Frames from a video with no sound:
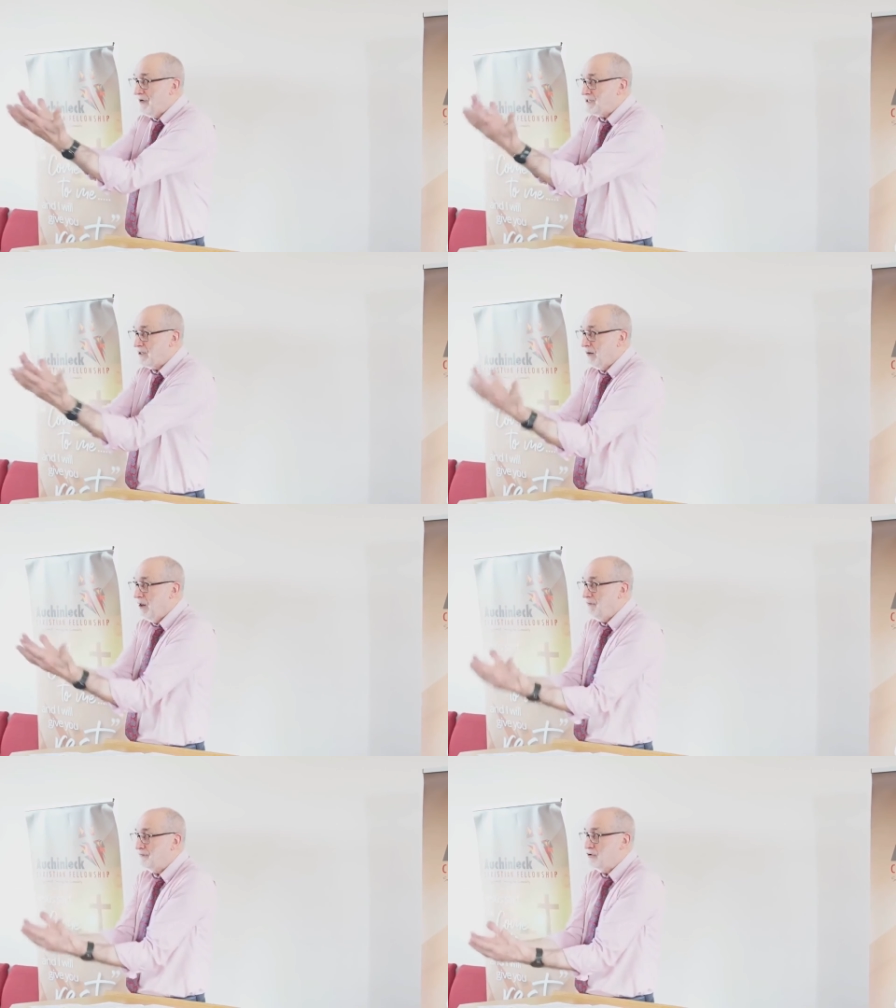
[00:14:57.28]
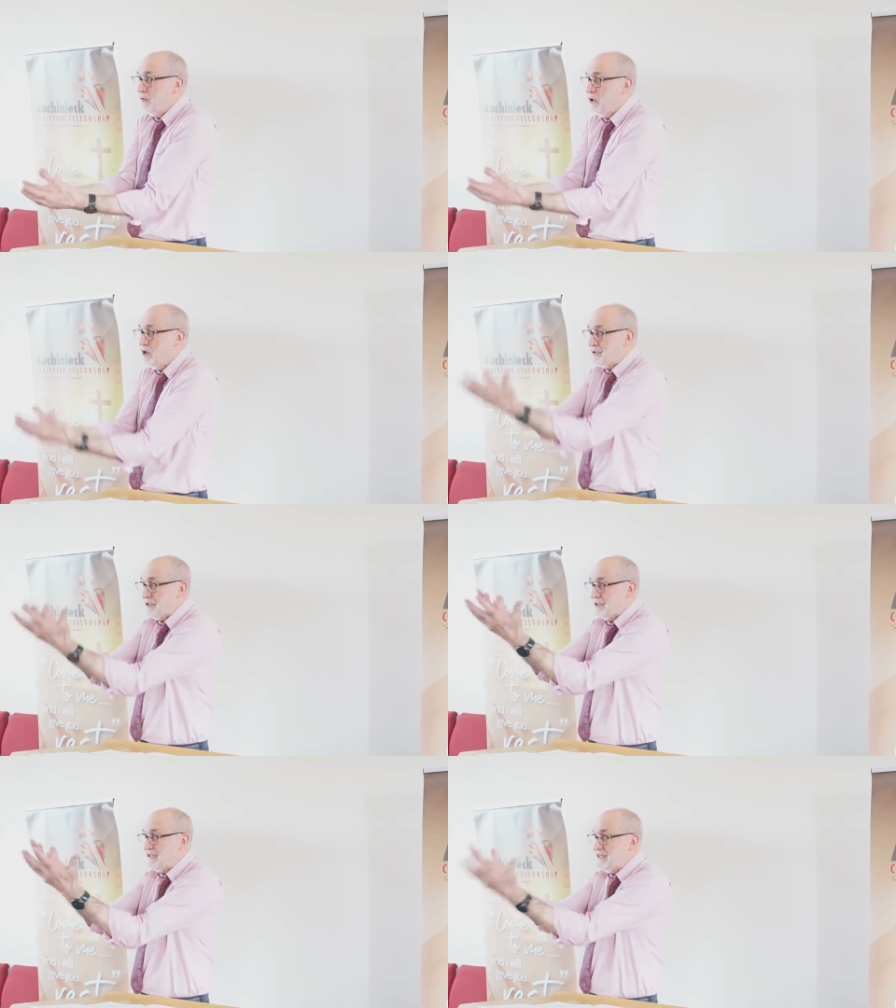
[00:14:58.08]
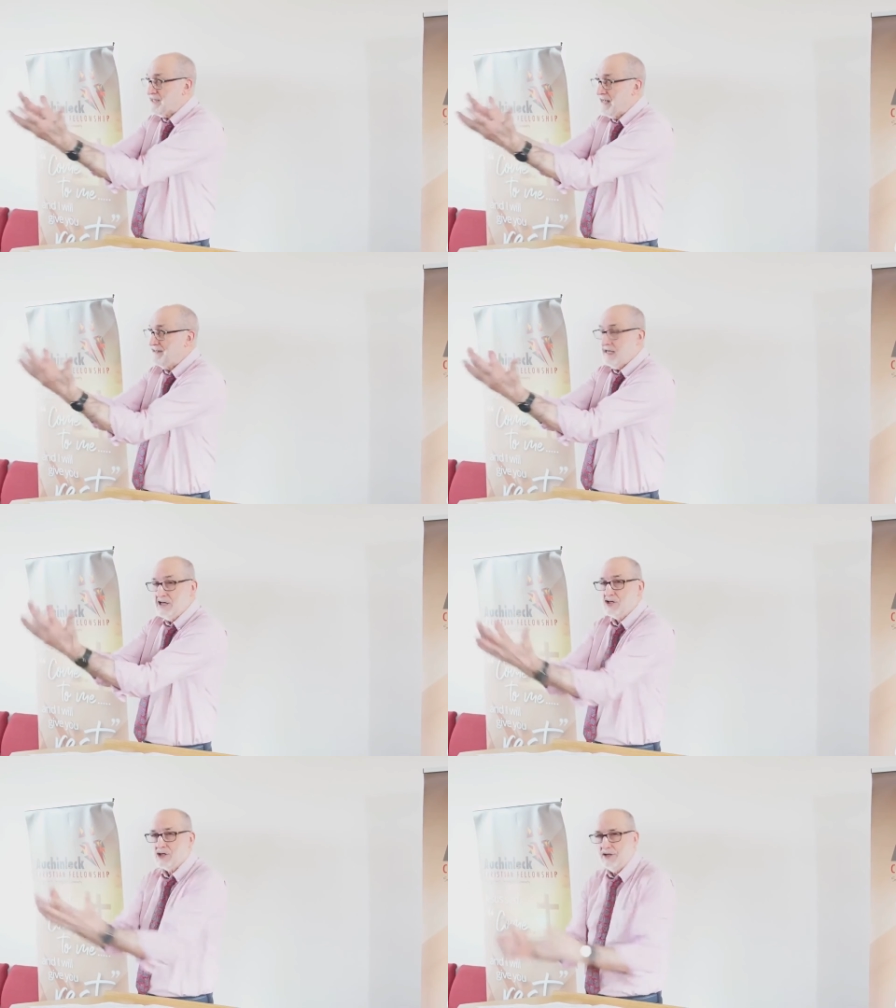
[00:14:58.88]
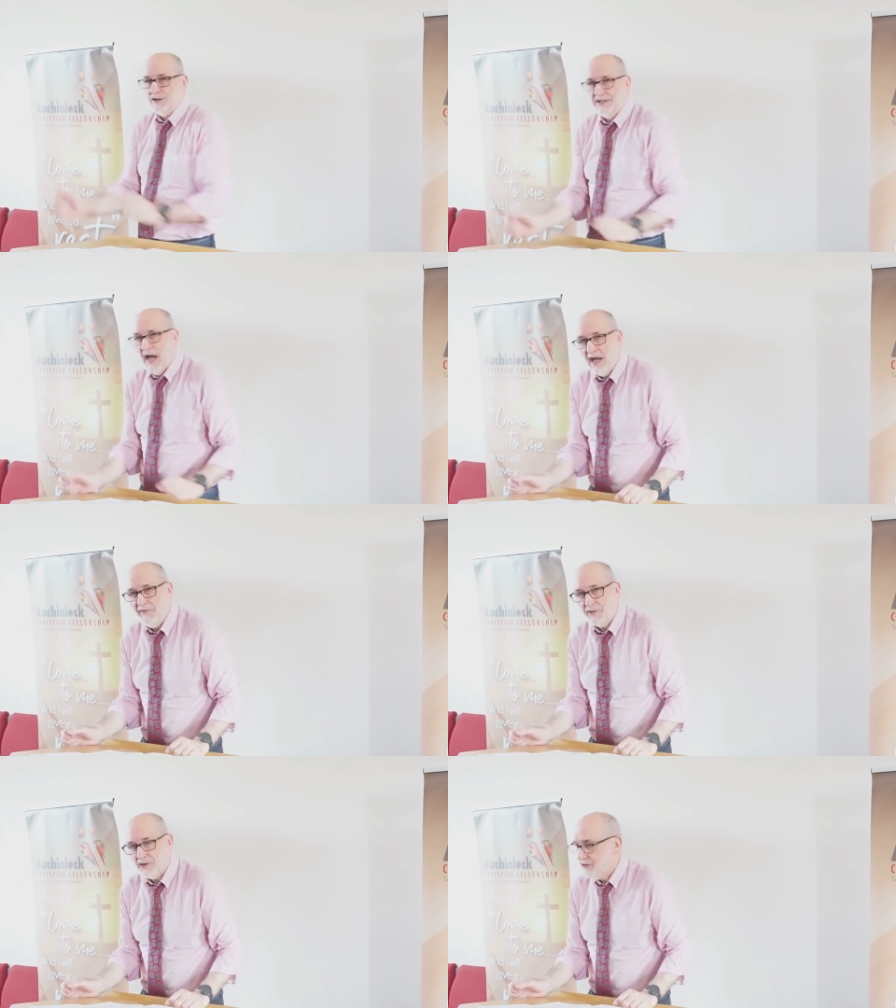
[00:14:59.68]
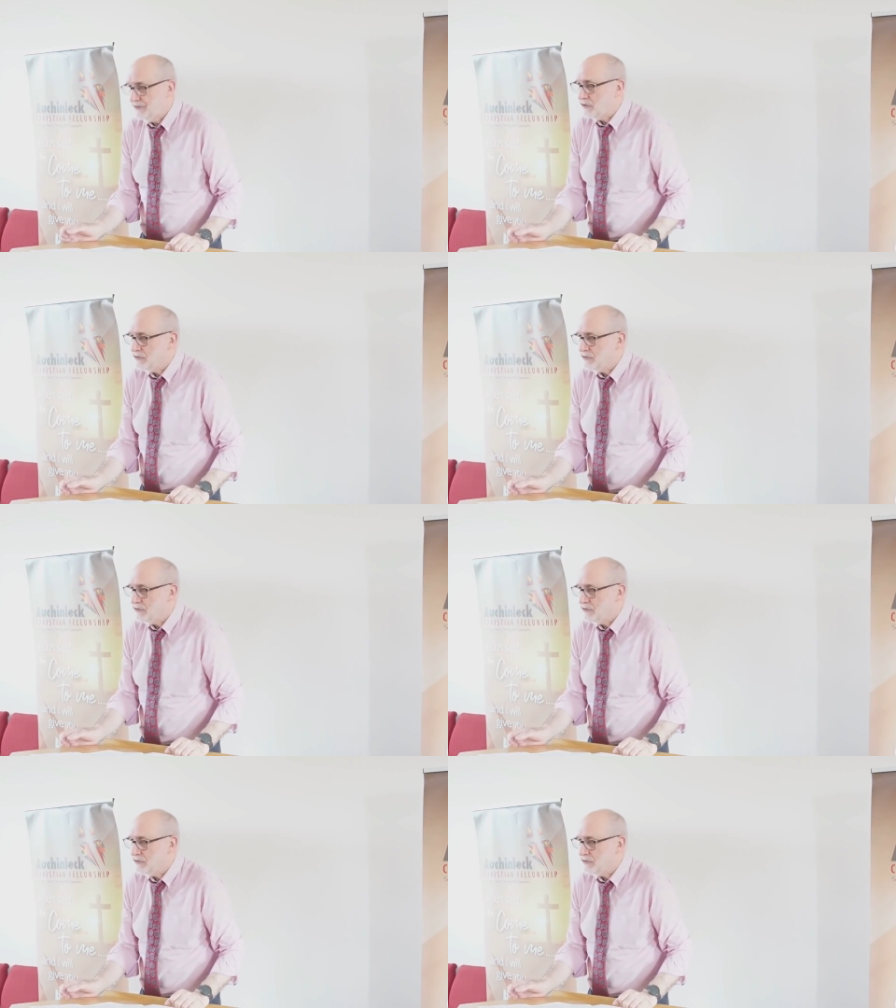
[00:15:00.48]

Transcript: his love towards us in sending his son to die for us on the